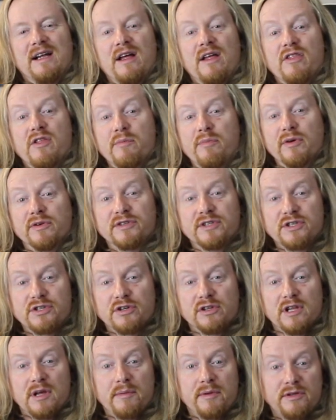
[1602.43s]
The built-in
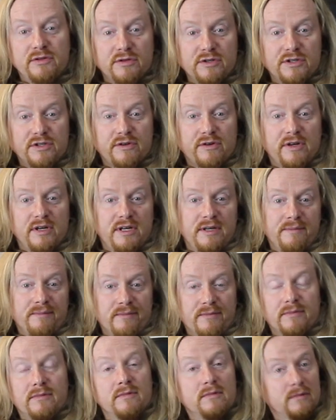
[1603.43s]
telemetry screen,
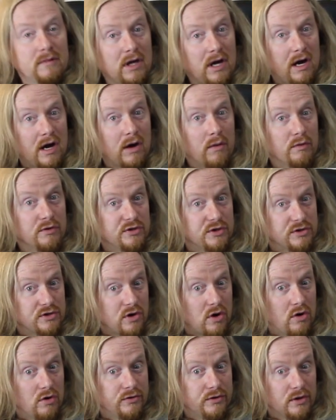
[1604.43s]
which is
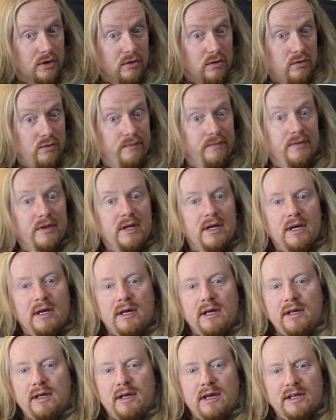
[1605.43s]
Alt-O,
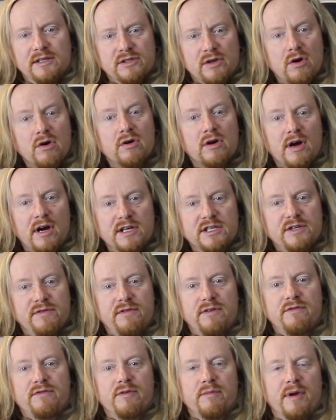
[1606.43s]
has all kinds of
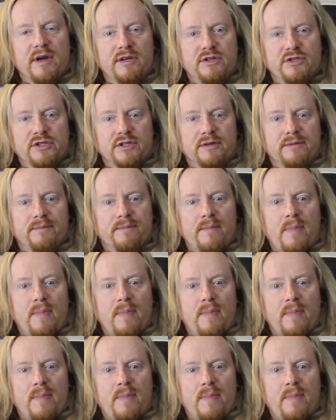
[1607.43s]
information,